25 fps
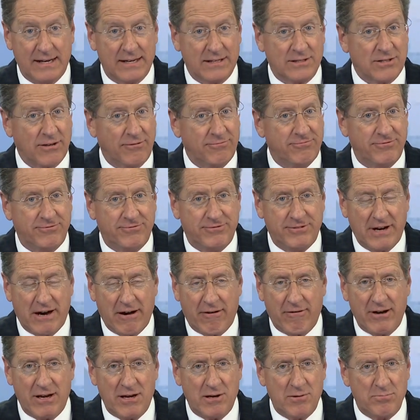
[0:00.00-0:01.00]
It's a
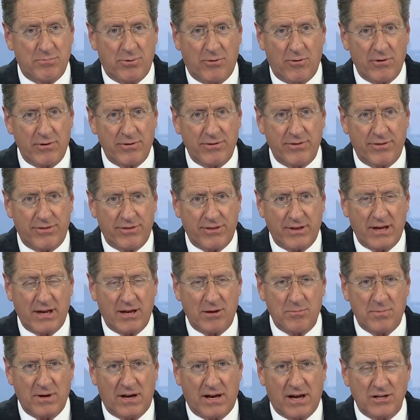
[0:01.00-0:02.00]
very important
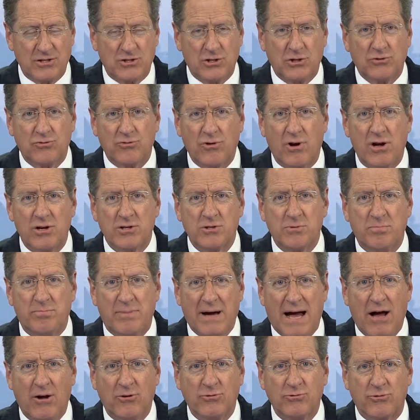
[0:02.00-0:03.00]
thing because it draws
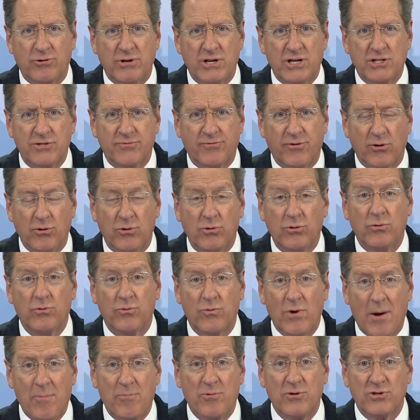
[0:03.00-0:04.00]
boundaries for
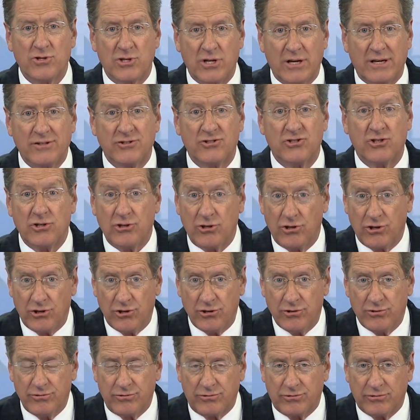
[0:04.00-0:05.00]
who represents
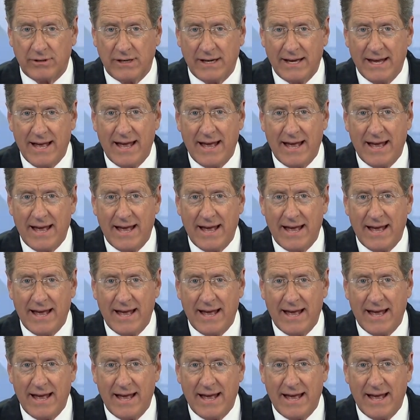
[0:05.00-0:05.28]
you,